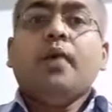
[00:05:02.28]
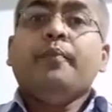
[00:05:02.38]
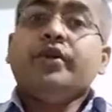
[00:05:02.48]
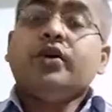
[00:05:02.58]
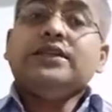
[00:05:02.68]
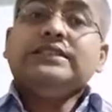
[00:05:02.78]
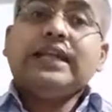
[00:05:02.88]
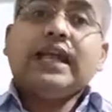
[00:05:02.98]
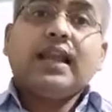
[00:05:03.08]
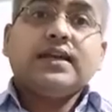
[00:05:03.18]
Because they
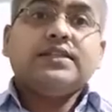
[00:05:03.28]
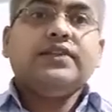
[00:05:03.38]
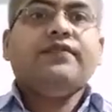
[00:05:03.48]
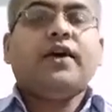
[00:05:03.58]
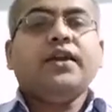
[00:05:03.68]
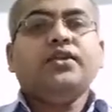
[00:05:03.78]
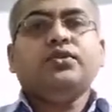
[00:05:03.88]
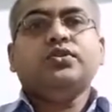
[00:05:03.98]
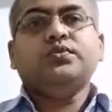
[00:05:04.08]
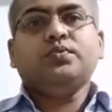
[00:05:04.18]
classify
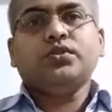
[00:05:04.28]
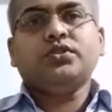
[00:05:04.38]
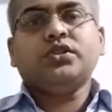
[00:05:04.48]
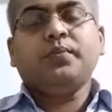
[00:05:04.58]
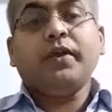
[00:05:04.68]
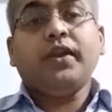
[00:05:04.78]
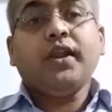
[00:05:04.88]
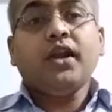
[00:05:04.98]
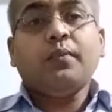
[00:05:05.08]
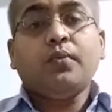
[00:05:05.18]
those books
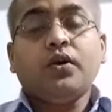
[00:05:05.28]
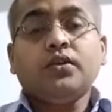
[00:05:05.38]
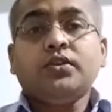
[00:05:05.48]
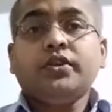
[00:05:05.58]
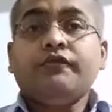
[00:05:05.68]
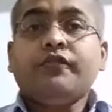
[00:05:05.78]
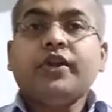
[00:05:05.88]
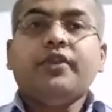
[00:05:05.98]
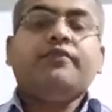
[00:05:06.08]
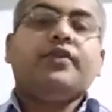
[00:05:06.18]
depending upon
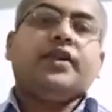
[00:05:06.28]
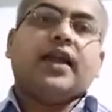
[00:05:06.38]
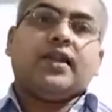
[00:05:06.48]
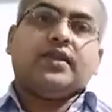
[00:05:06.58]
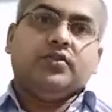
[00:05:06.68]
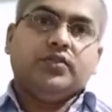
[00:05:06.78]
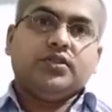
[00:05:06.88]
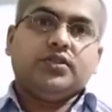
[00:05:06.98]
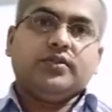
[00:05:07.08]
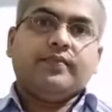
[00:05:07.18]
different
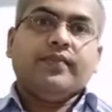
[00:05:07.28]
categories,